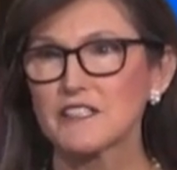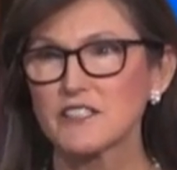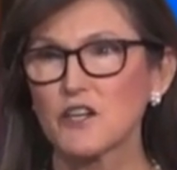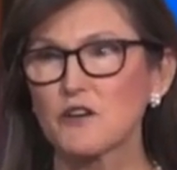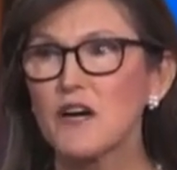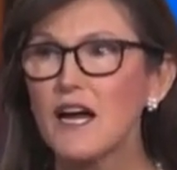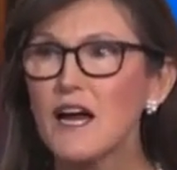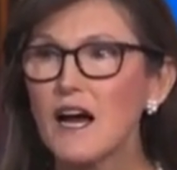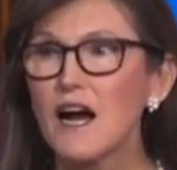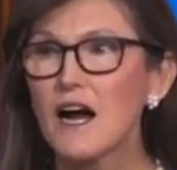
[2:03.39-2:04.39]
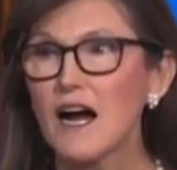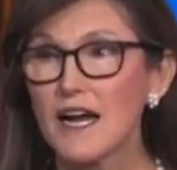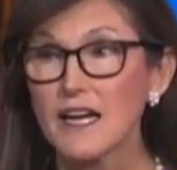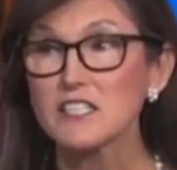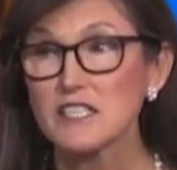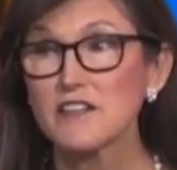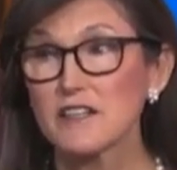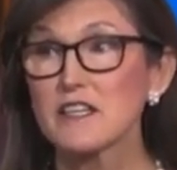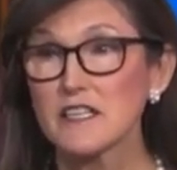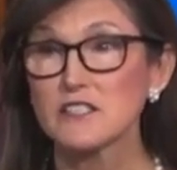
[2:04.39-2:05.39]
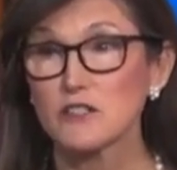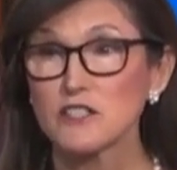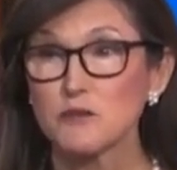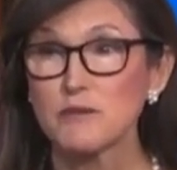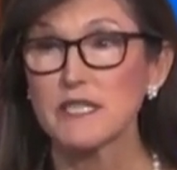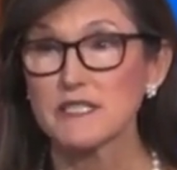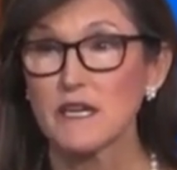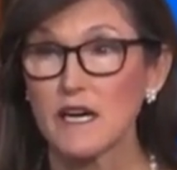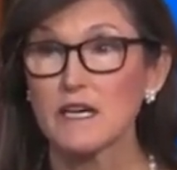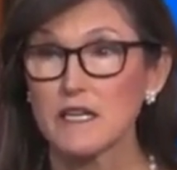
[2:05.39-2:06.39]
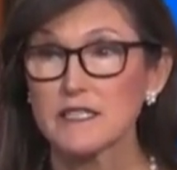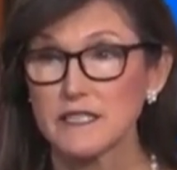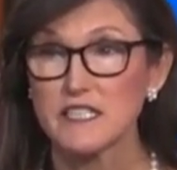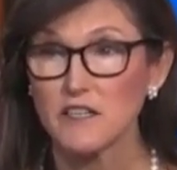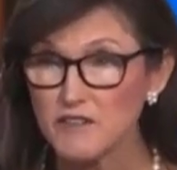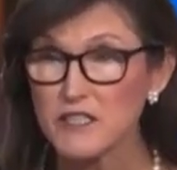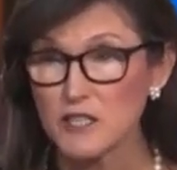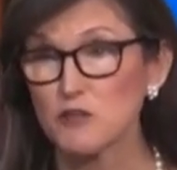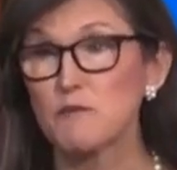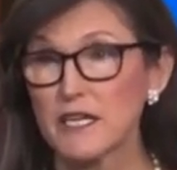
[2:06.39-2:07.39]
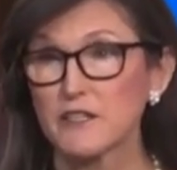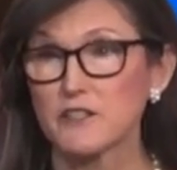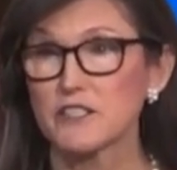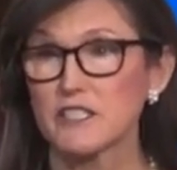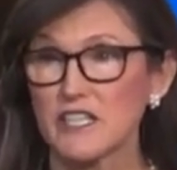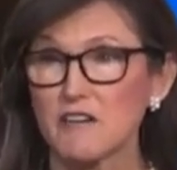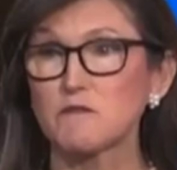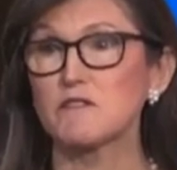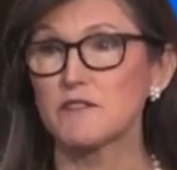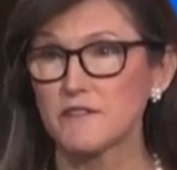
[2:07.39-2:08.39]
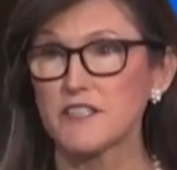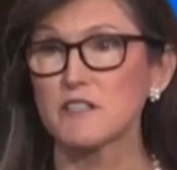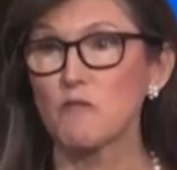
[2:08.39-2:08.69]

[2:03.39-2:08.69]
So I actually think it's going to be a significant competitor to the F-150.